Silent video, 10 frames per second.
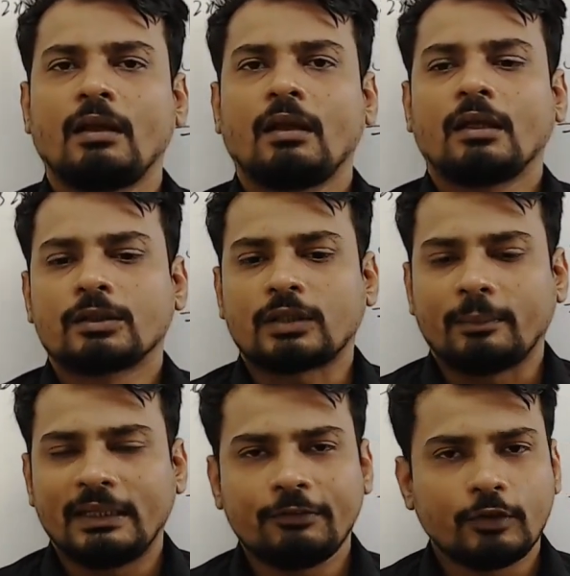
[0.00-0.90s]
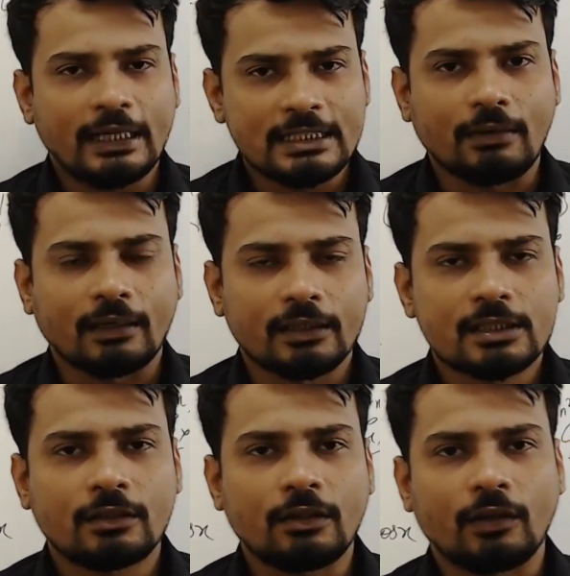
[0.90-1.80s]
So I believe you guys have
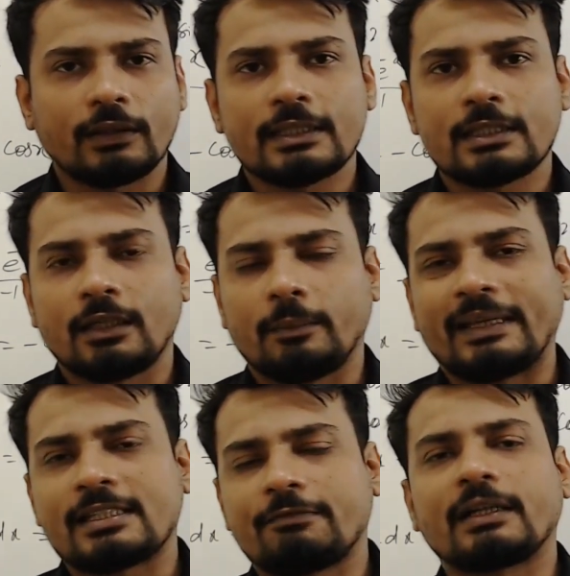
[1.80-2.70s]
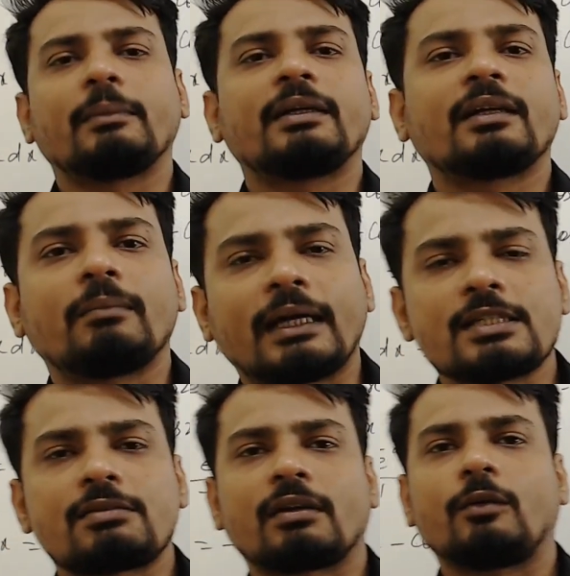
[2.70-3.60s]
understood all these basic fundamental maths
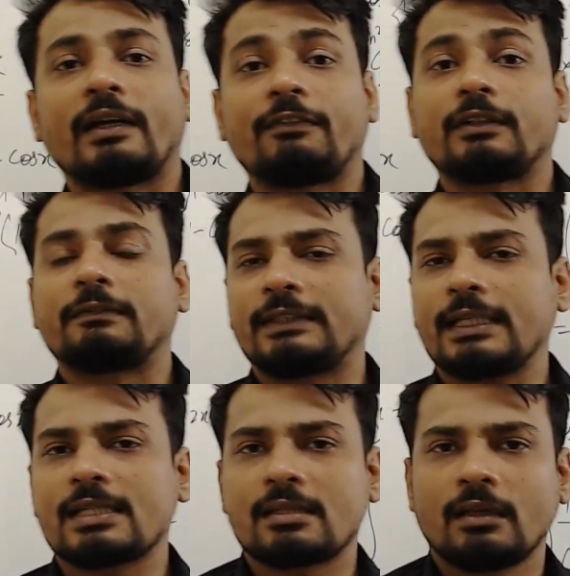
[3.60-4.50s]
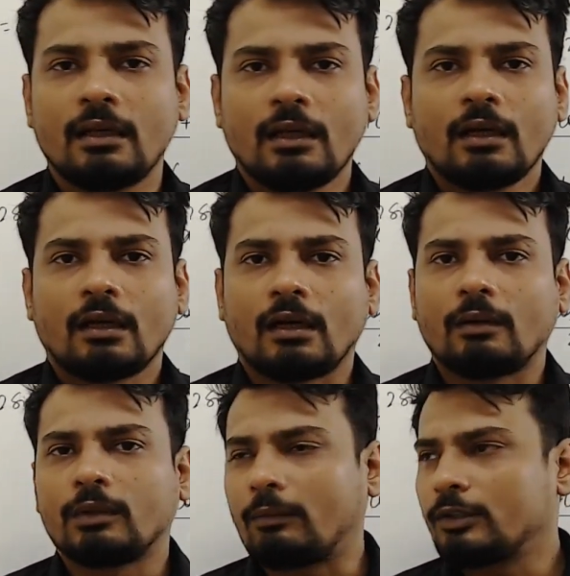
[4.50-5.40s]
required for the physics. I
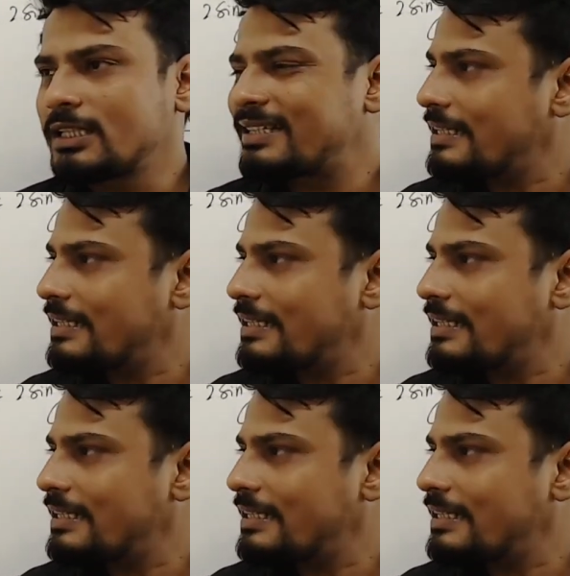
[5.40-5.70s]
would suggest